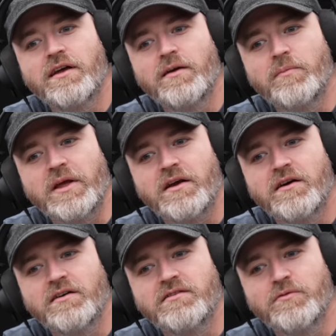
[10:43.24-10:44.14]

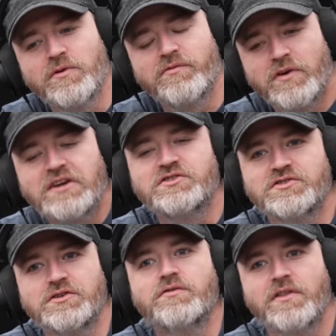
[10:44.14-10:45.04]
because it
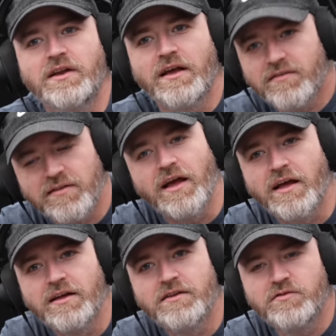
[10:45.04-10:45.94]
refreshes you for the next
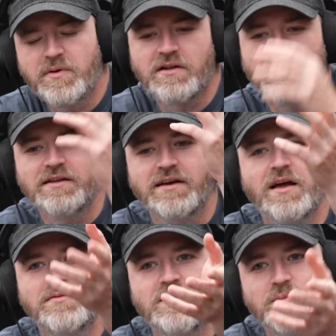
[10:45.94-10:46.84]
day. You spend a lot of
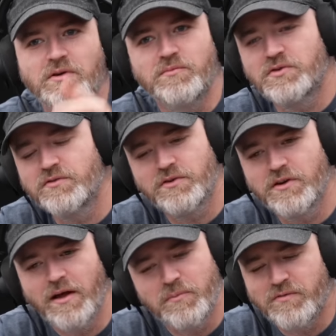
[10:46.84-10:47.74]
time sleeping. I'm sure you've heard
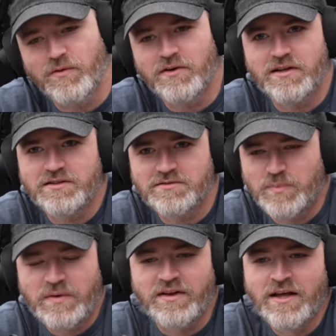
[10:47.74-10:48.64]
of that before. Like,
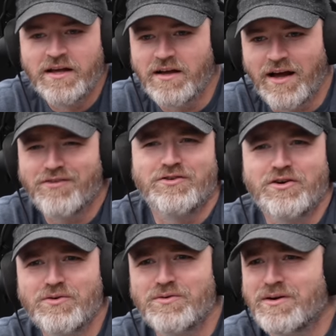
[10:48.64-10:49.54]
I don't know, a